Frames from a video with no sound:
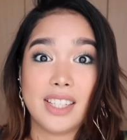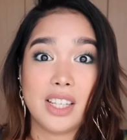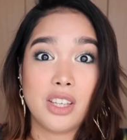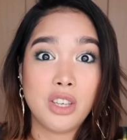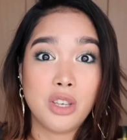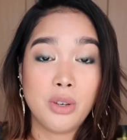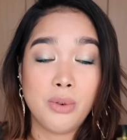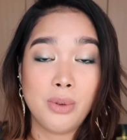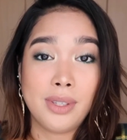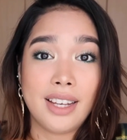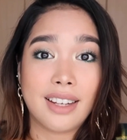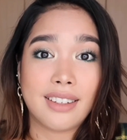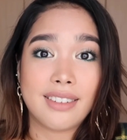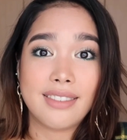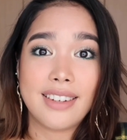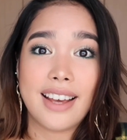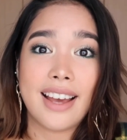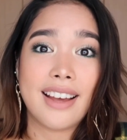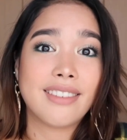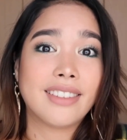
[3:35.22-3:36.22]
use it
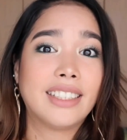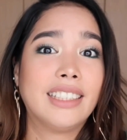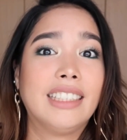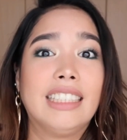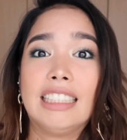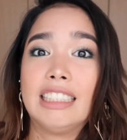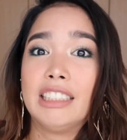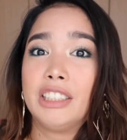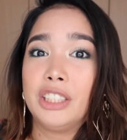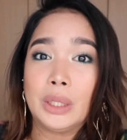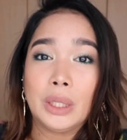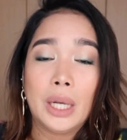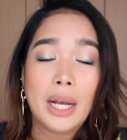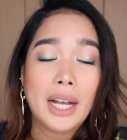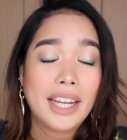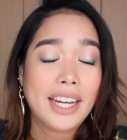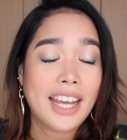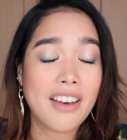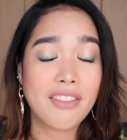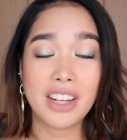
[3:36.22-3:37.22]
and you're not
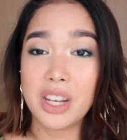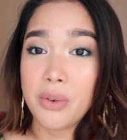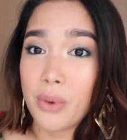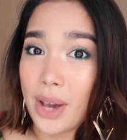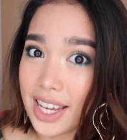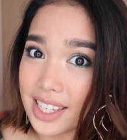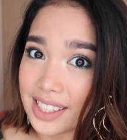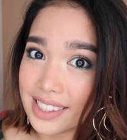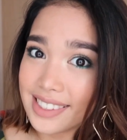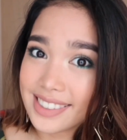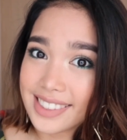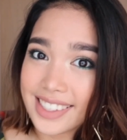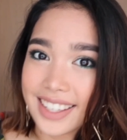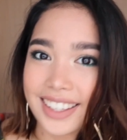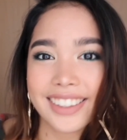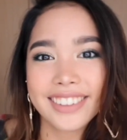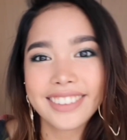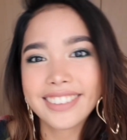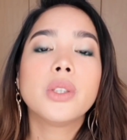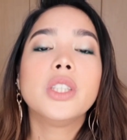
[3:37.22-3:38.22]
gonna have any waste.
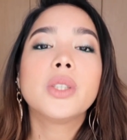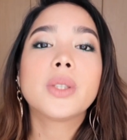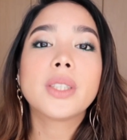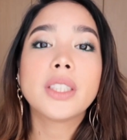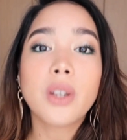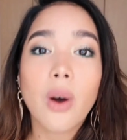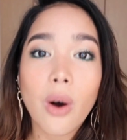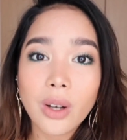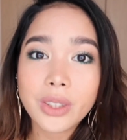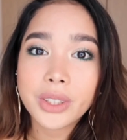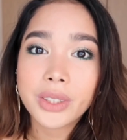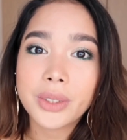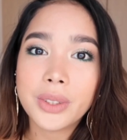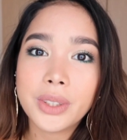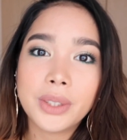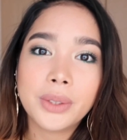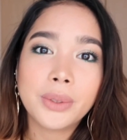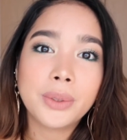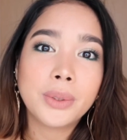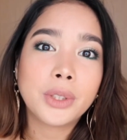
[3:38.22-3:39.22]
You can also
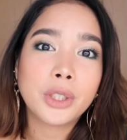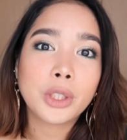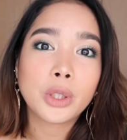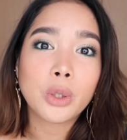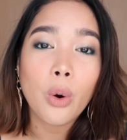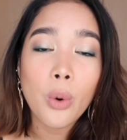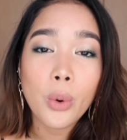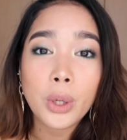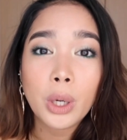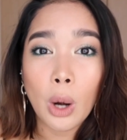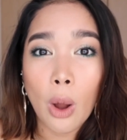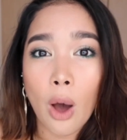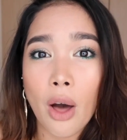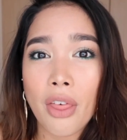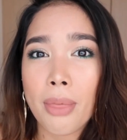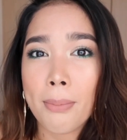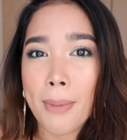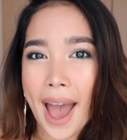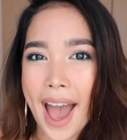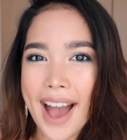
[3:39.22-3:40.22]
use your own
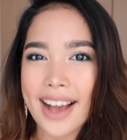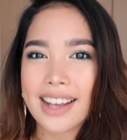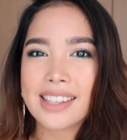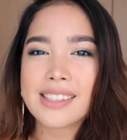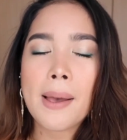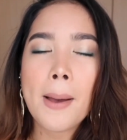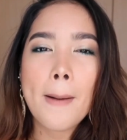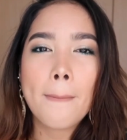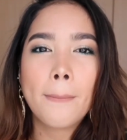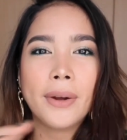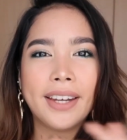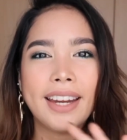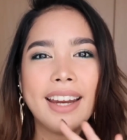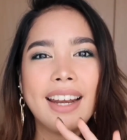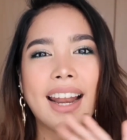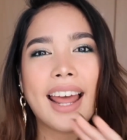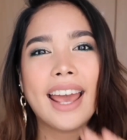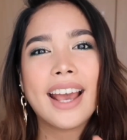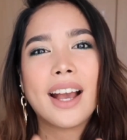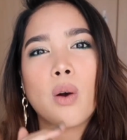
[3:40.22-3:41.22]
cloth bags. Put
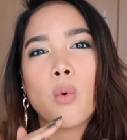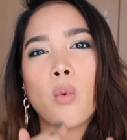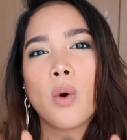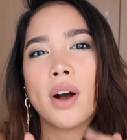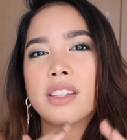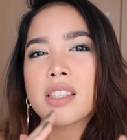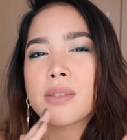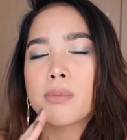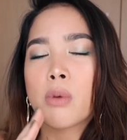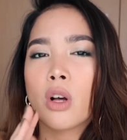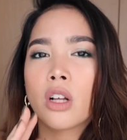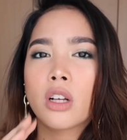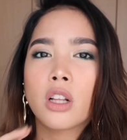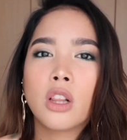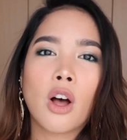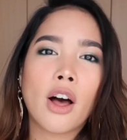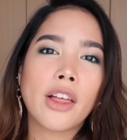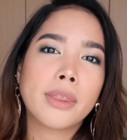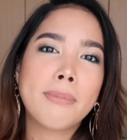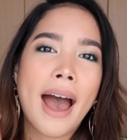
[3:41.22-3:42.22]
in like 1 small
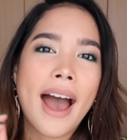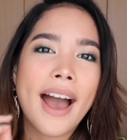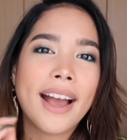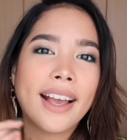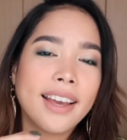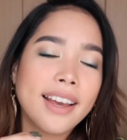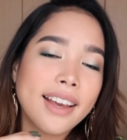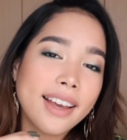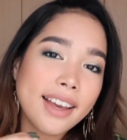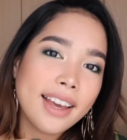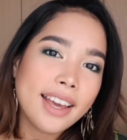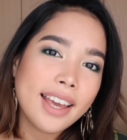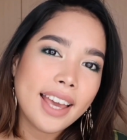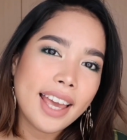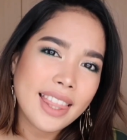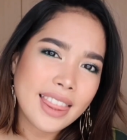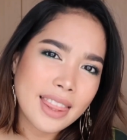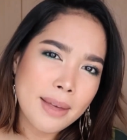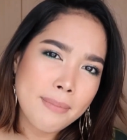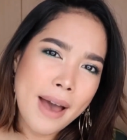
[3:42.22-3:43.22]
cloth bag
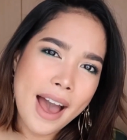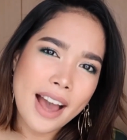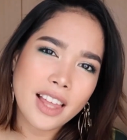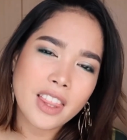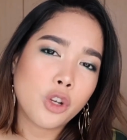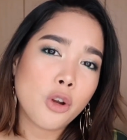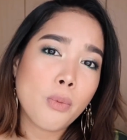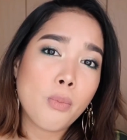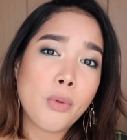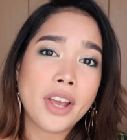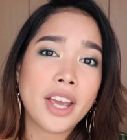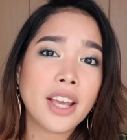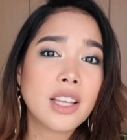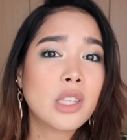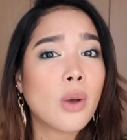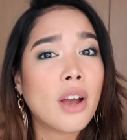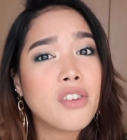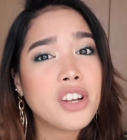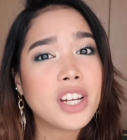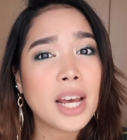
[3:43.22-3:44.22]
in the bag that you're bringing,
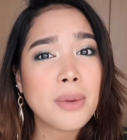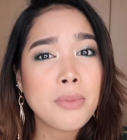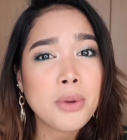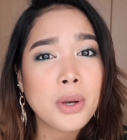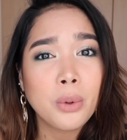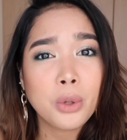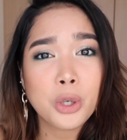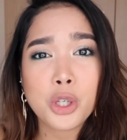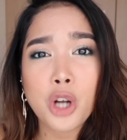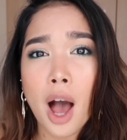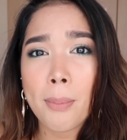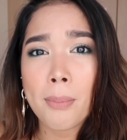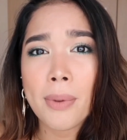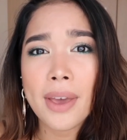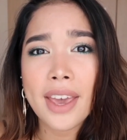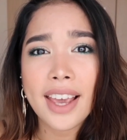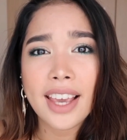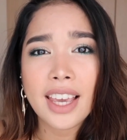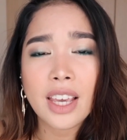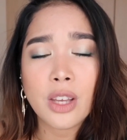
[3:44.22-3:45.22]
so every time you go
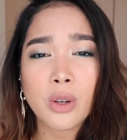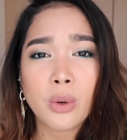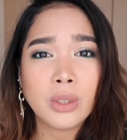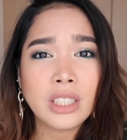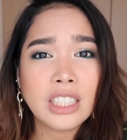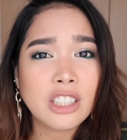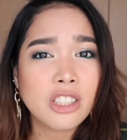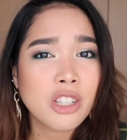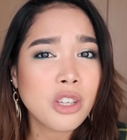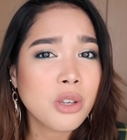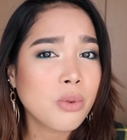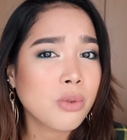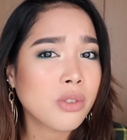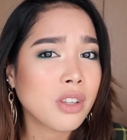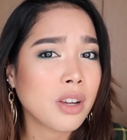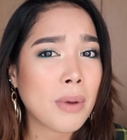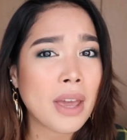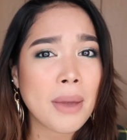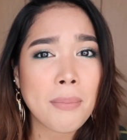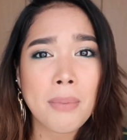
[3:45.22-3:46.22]
shopping, you don't need to use
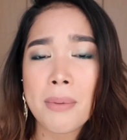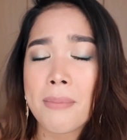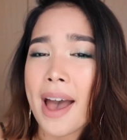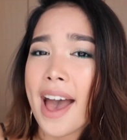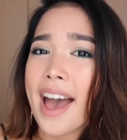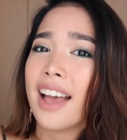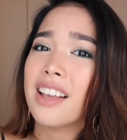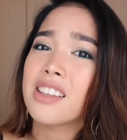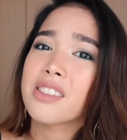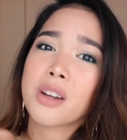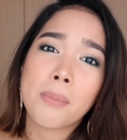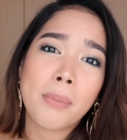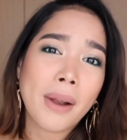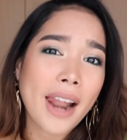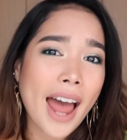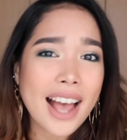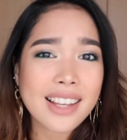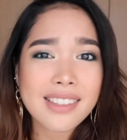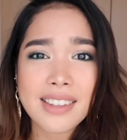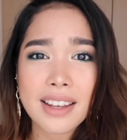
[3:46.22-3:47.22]
their paper bags, their
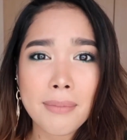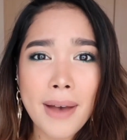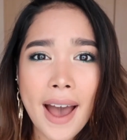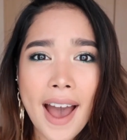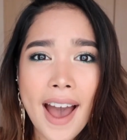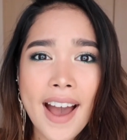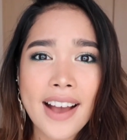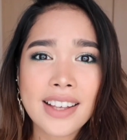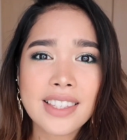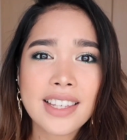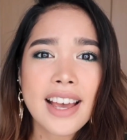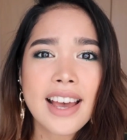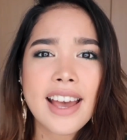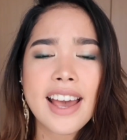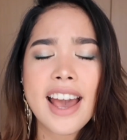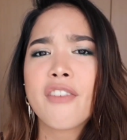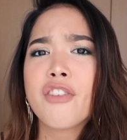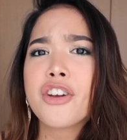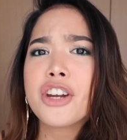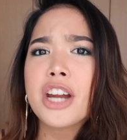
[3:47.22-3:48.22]
plastic bags.
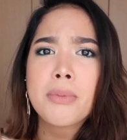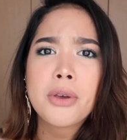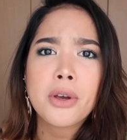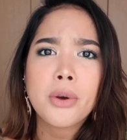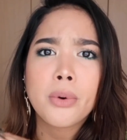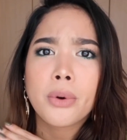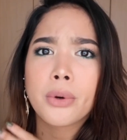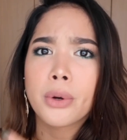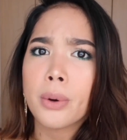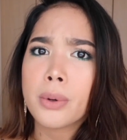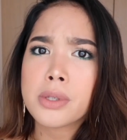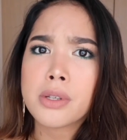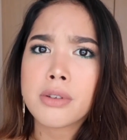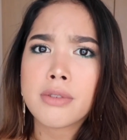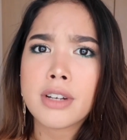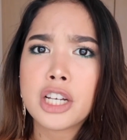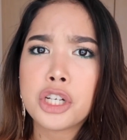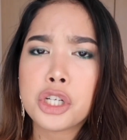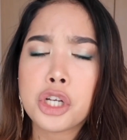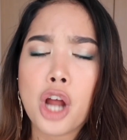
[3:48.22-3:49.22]
Every time you go
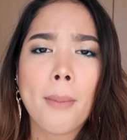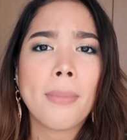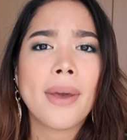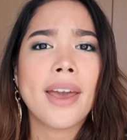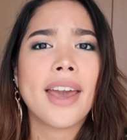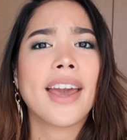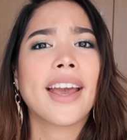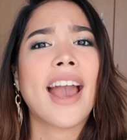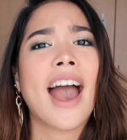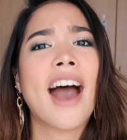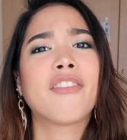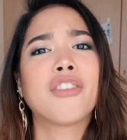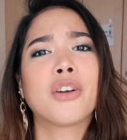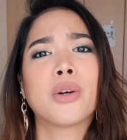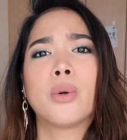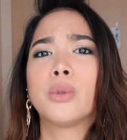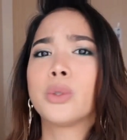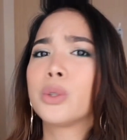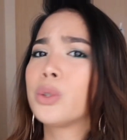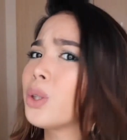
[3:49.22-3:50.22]
grocery shopping, have
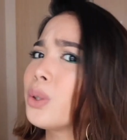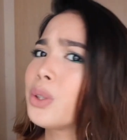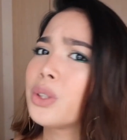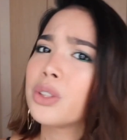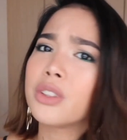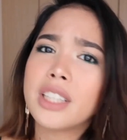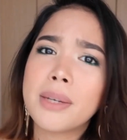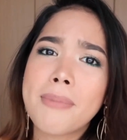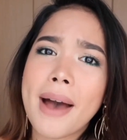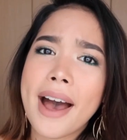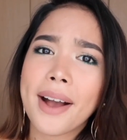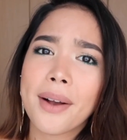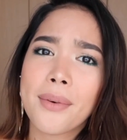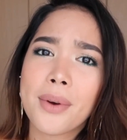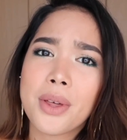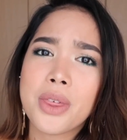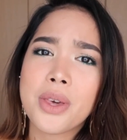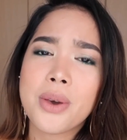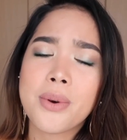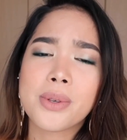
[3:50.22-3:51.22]
your own grocery bag
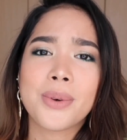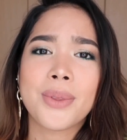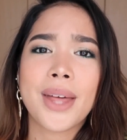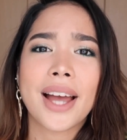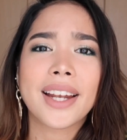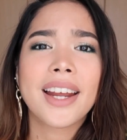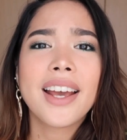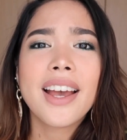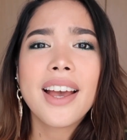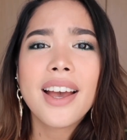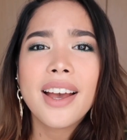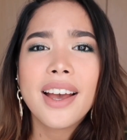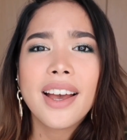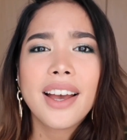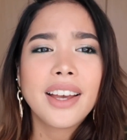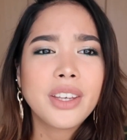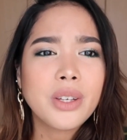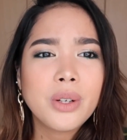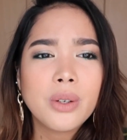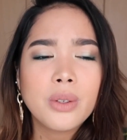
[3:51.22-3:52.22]
with you so that
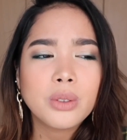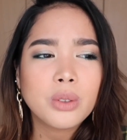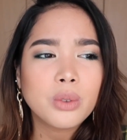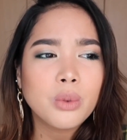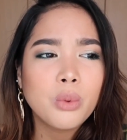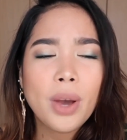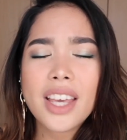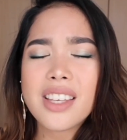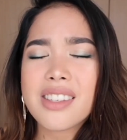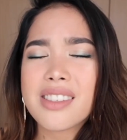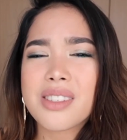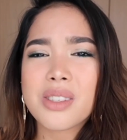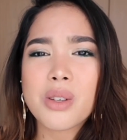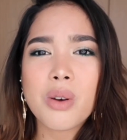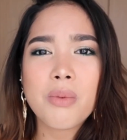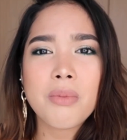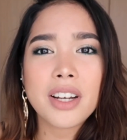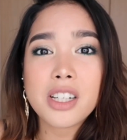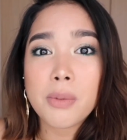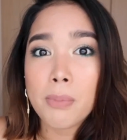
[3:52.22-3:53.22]
you don't waste
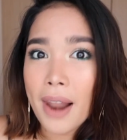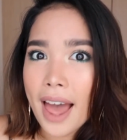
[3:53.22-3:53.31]
so much